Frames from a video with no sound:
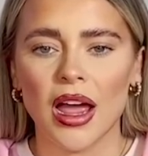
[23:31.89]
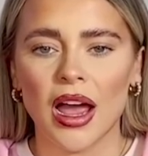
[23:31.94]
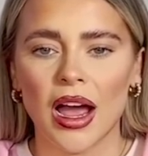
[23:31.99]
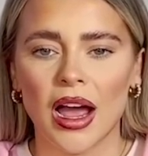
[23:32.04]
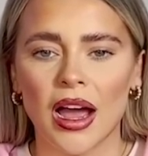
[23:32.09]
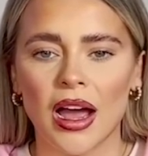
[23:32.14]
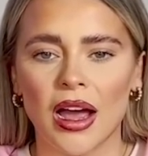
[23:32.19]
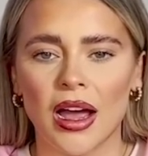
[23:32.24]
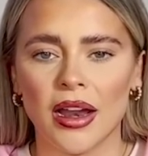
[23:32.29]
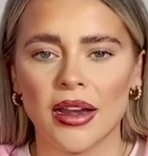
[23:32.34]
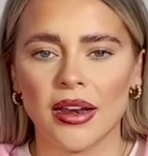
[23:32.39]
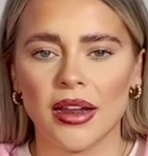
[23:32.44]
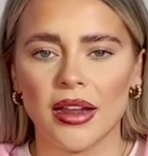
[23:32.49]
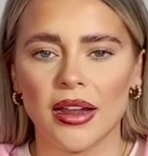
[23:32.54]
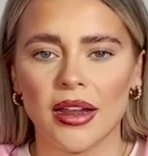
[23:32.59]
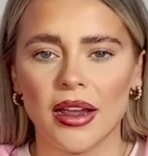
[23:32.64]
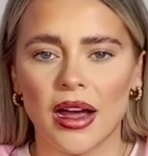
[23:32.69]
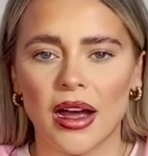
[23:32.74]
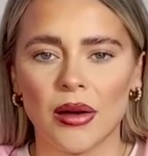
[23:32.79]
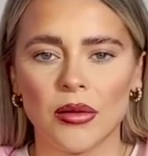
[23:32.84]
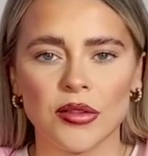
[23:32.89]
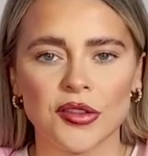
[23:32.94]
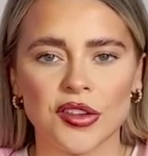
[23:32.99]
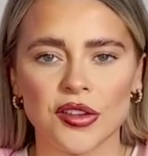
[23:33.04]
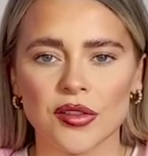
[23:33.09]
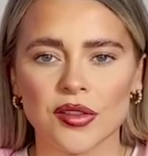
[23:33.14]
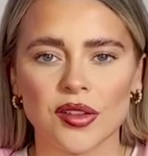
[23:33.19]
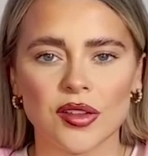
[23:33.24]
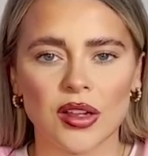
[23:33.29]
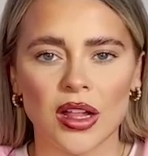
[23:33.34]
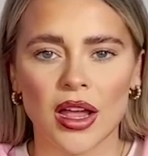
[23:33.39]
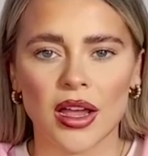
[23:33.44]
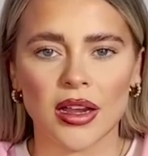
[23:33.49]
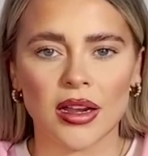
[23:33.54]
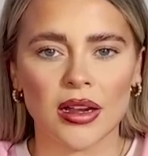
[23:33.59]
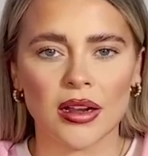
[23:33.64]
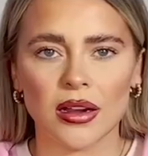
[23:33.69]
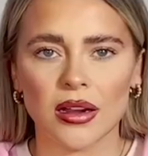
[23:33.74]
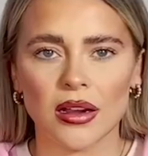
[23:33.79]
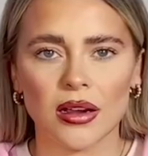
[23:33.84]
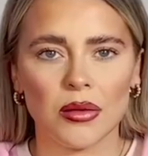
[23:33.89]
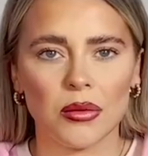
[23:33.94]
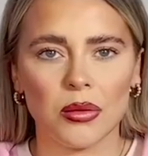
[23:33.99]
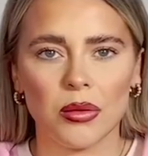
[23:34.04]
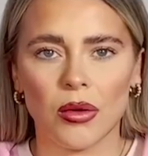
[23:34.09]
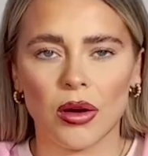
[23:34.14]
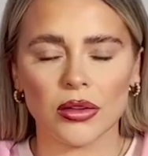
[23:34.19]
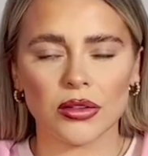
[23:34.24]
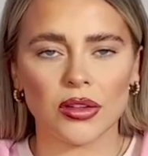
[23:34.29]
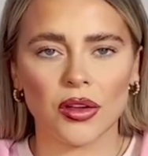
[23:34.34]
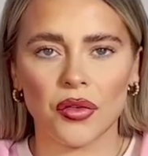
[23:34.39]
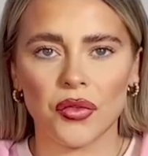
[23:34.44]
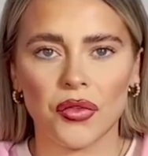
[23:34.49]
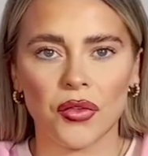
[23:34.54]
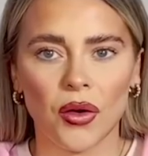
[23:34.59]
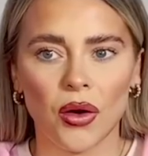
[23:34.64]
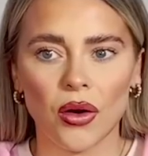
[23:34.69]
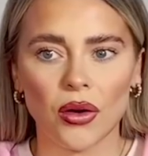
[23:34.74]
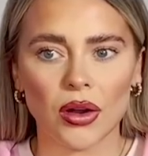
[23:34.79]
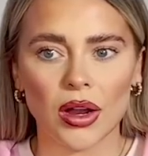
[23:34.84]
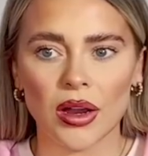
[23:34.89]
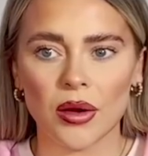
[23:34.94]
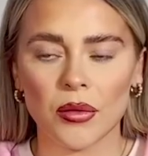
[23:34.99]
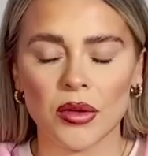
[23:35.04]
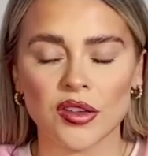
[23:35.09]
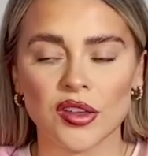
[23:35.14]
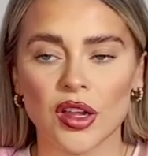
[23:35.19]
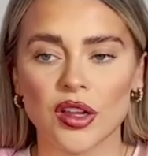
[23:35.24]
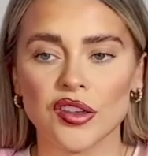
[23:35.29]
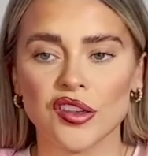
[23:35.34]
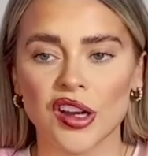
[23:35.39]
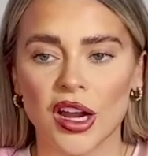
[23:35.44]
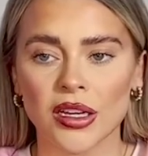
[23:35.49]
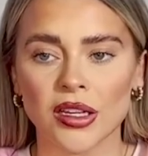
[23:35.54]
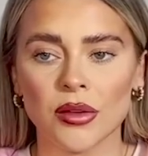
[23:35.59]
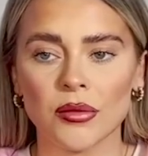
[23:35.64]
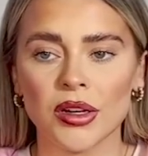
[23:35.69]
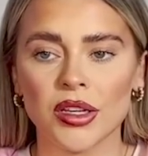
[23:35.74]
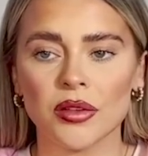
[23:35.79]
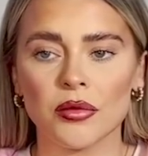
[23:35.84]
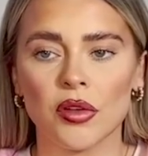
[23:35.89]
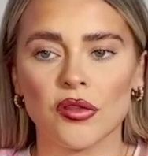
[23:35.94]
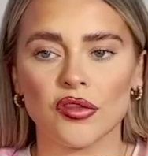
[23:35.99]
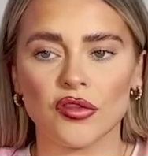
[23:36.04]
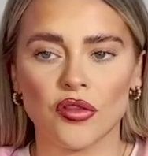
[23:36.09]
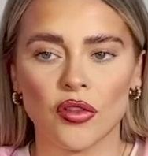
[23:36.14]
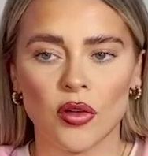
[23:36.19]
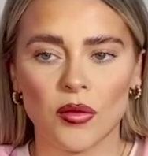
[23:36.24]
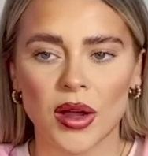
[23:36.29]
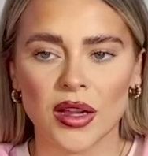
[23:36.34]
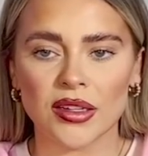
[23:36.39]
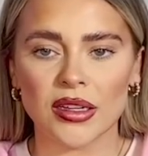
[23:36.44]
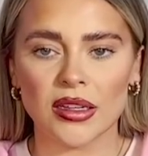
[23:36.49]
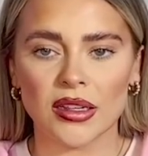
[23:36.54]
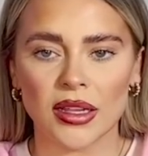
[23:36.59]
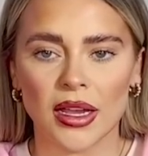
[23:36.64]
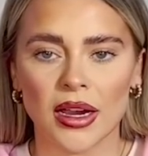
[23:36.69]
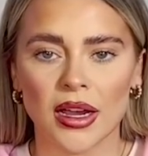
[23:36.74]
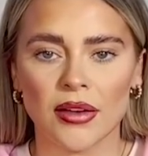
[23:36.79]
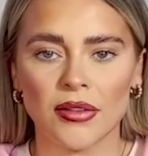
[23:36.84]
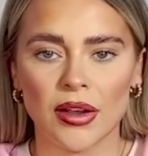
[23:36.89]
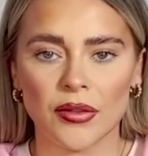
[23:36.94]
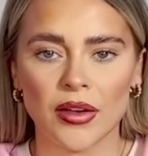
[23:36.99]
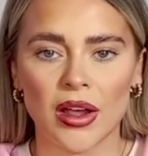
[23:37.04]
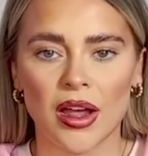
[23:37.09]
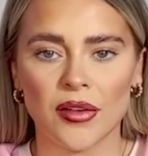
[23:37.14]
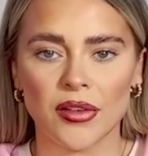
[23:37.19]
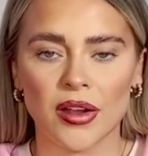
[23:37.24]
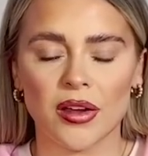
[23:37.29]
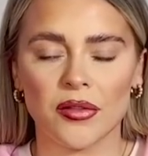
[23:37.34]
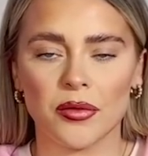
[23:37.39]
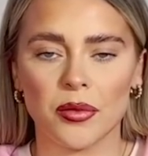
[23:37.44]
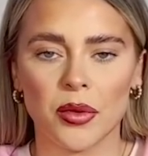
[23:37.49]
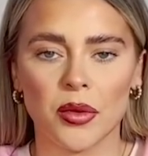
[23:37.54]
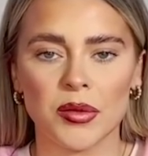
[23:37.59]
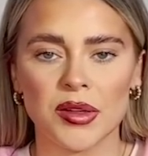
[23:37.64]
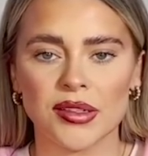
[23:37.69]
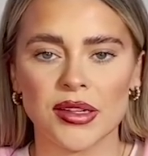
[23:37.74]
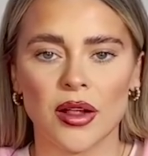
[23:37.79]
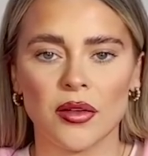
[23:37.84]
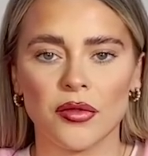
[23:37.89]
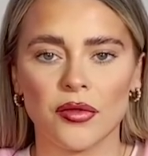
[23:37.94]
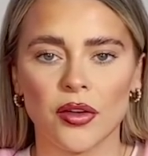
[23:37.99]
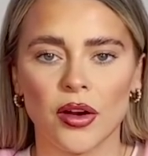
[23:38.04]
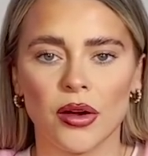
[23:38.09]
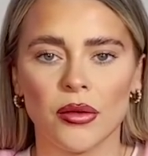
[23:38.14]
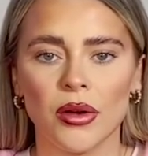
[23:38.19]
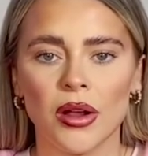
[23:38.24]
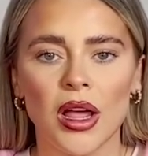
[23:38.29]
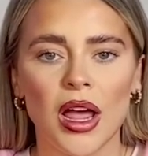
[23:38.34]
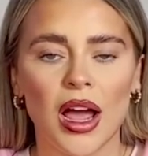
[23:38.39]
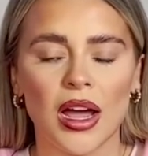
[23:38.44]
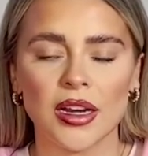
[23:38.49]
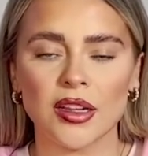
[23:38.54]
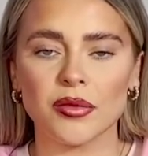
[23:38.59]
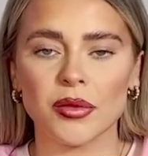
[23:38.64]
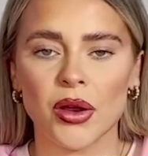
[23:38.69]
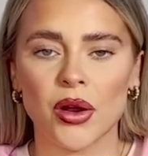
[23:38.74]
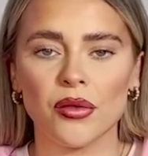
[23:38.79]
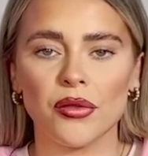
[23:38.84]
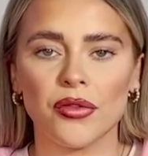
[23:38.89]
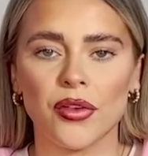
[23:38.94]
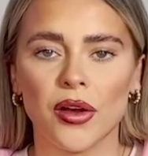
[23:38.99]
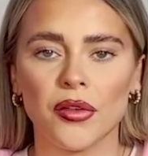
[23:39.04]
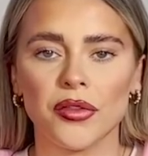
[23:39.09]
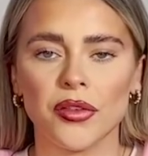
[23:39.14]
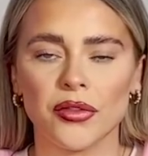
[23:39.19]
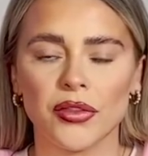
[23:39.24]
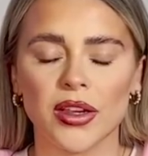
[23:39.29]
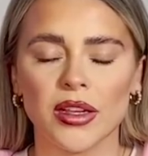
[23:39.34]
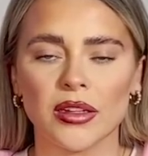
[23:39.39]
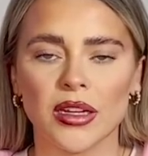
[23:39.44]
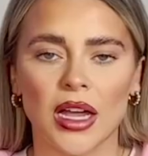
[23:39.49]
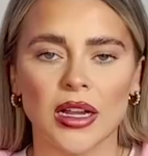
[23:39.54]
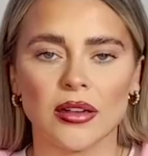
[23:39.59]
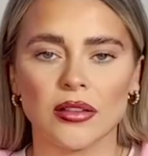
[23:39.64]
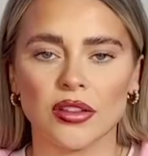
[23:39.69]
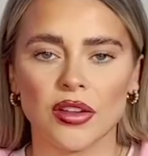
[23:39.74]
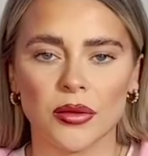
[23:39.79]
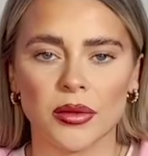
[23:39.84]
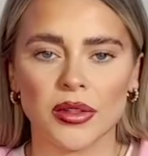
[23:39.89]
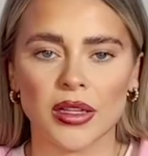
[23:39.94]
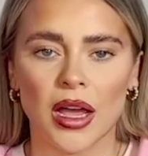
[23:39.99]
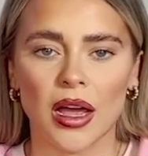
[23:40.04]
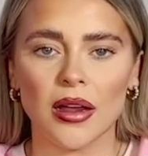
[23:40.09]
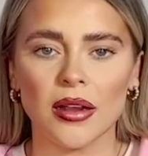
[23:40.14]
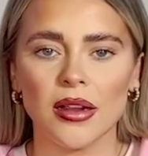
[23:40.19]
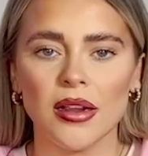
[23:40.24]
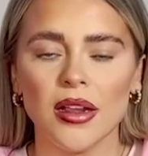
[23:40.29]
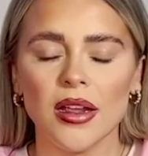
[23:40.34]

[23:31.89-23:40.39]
And I was just like, what the fuck? It was genuinely the most traumatic thing I've ever put myself through. And it's my own fault for like doing that.